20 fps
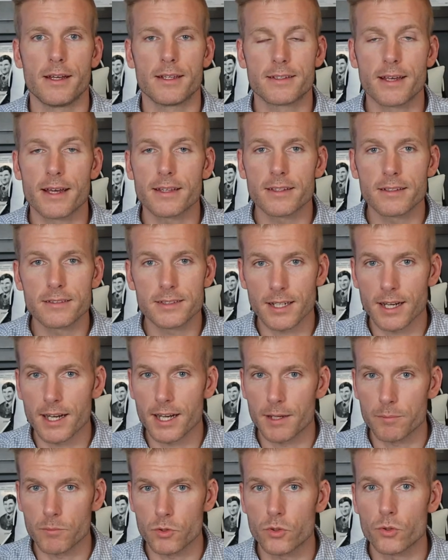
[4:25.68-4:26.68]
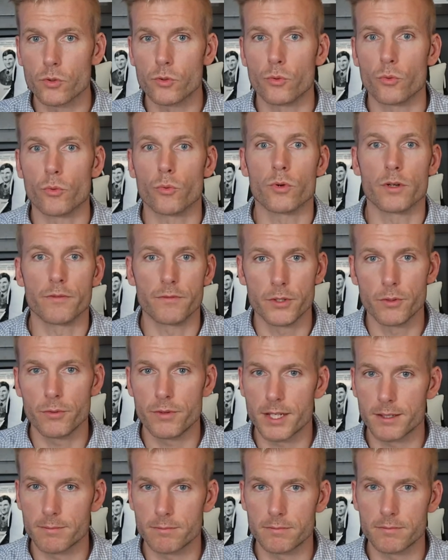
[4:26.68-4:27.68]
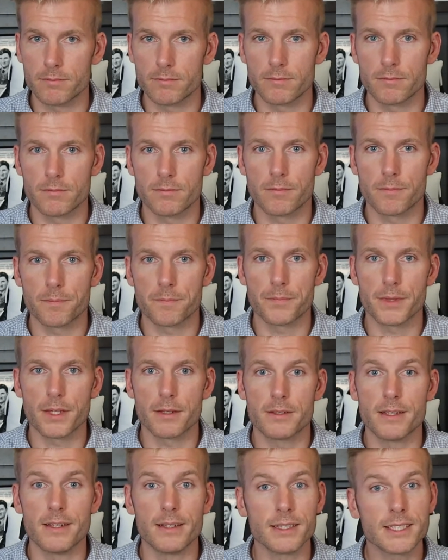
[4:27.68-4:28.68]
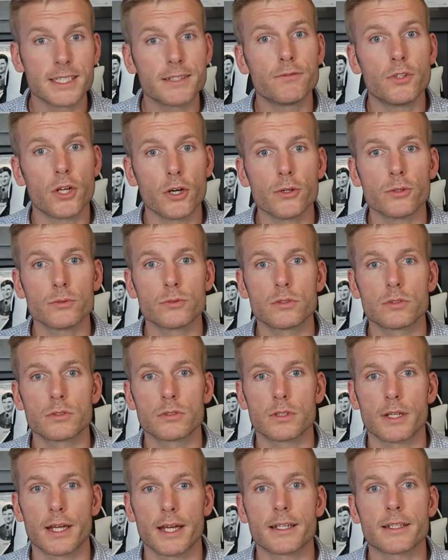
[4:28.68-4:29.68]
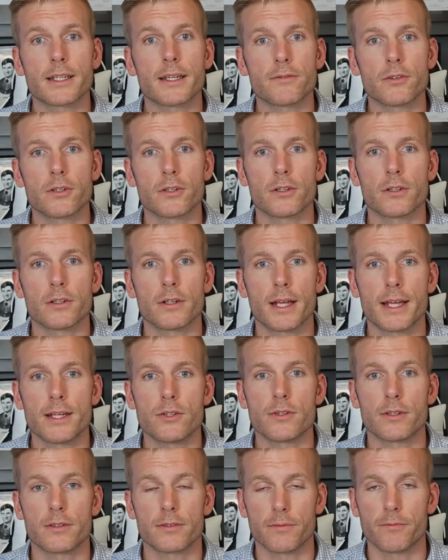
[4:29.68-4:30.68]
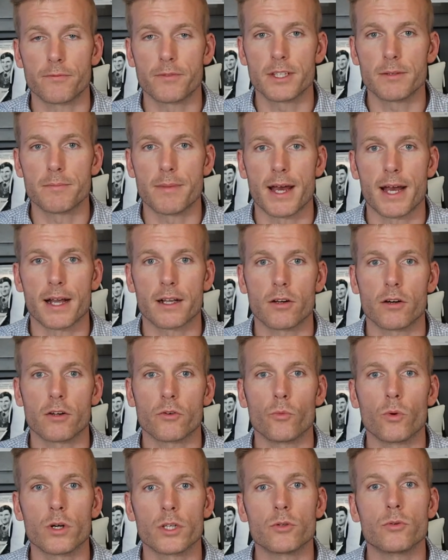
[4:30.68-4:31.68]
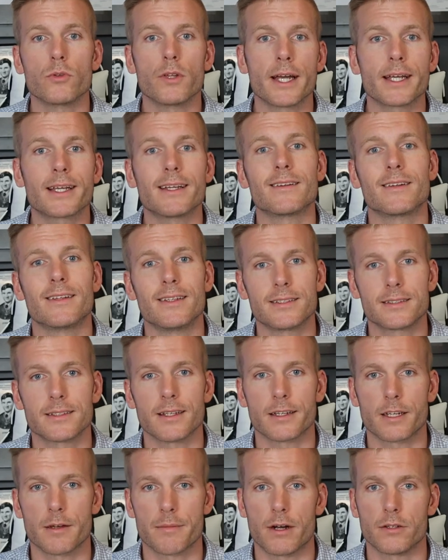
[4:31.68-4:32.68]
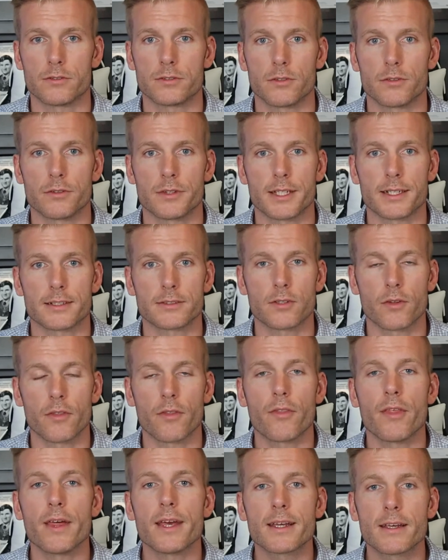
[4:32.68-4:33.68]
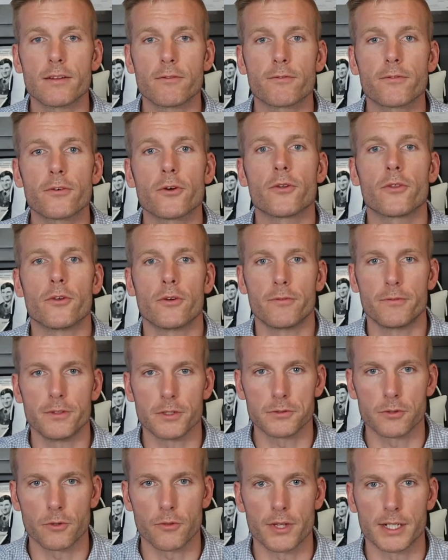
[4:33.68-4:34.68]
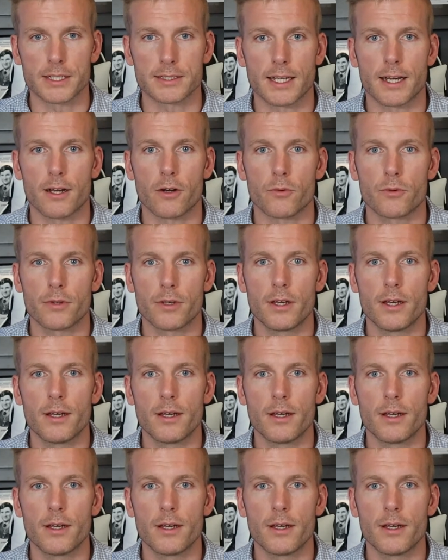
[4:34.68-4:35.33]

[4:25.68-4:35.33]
Take this time to review them, leave notes, and give your agent some feedback on what you like and dislike about certain things so they can further filter things out.